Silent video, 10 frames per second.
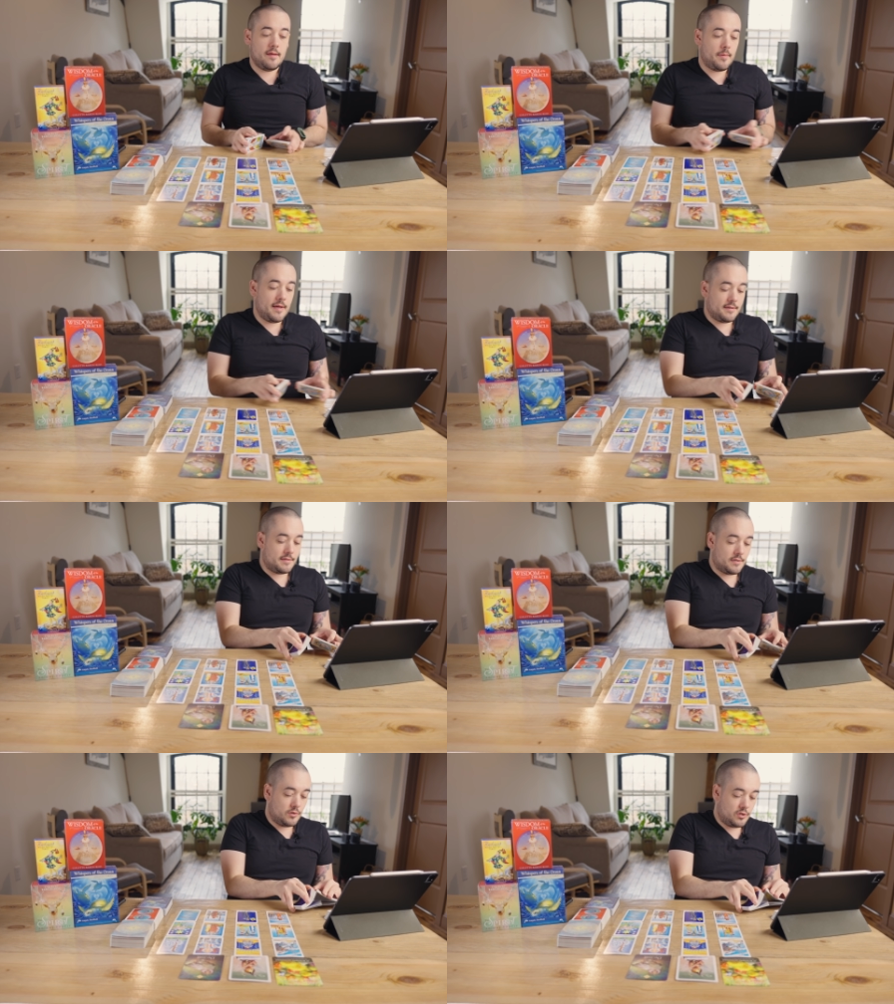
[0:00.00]

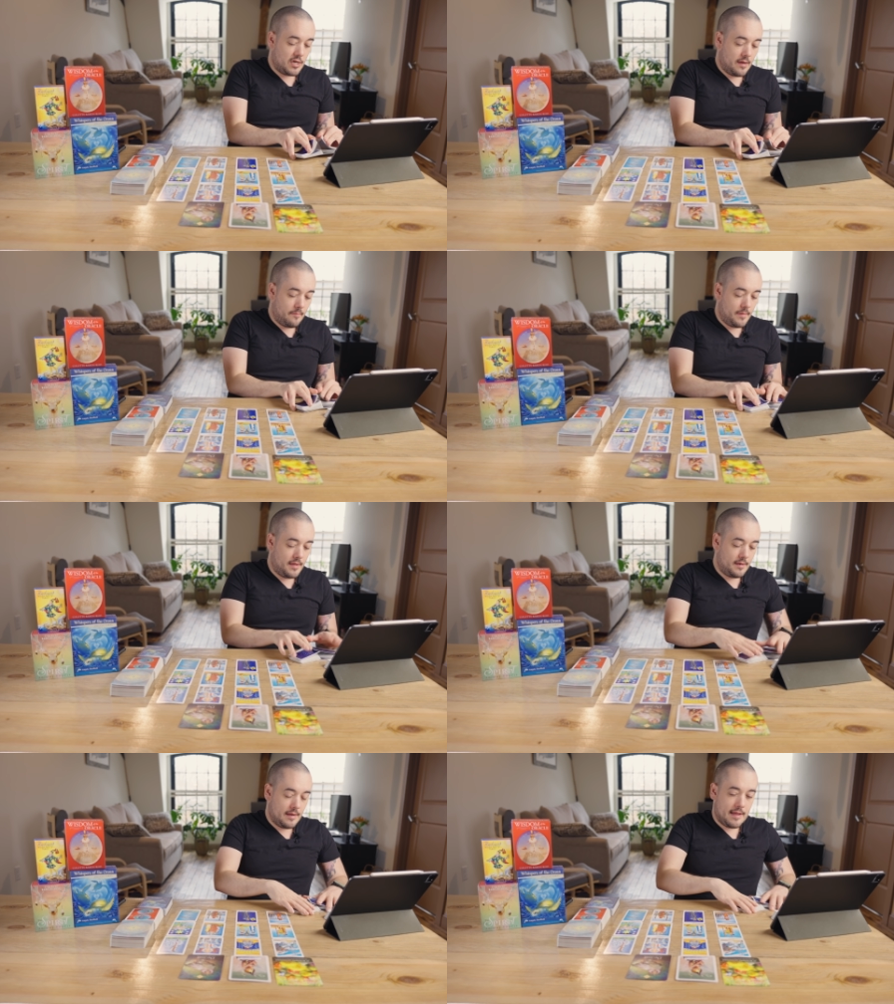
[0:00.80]
But
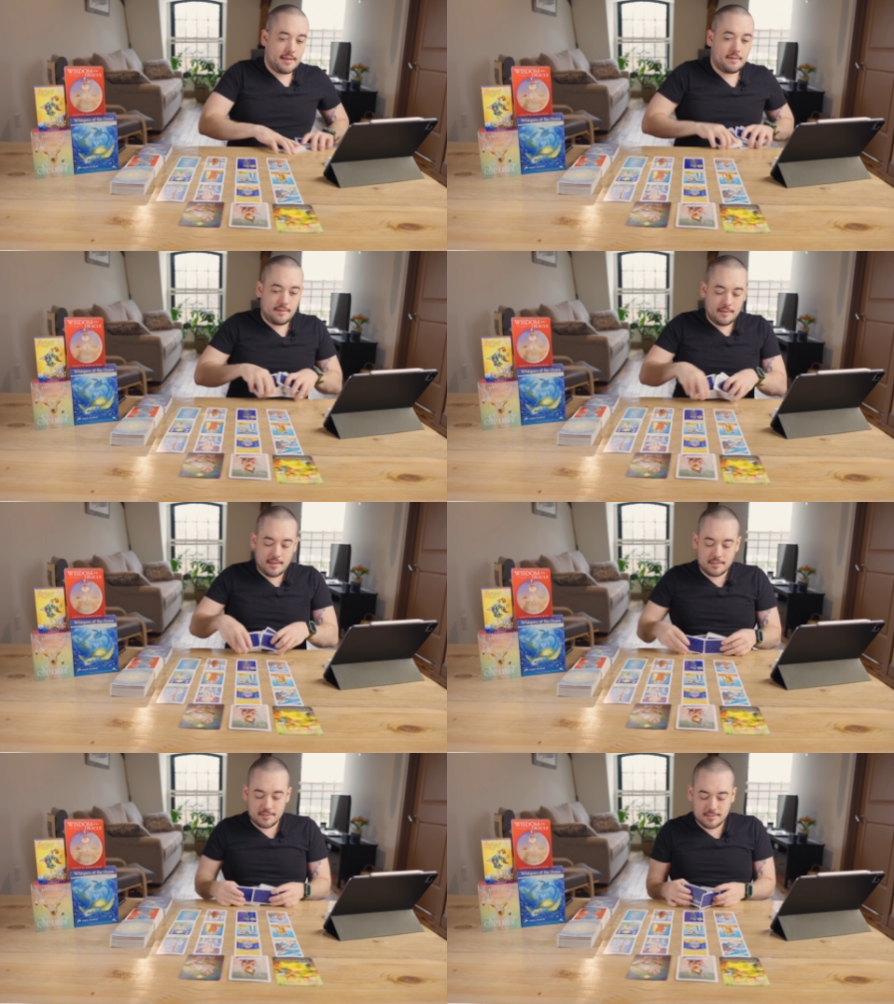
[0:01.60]
Gemini, let's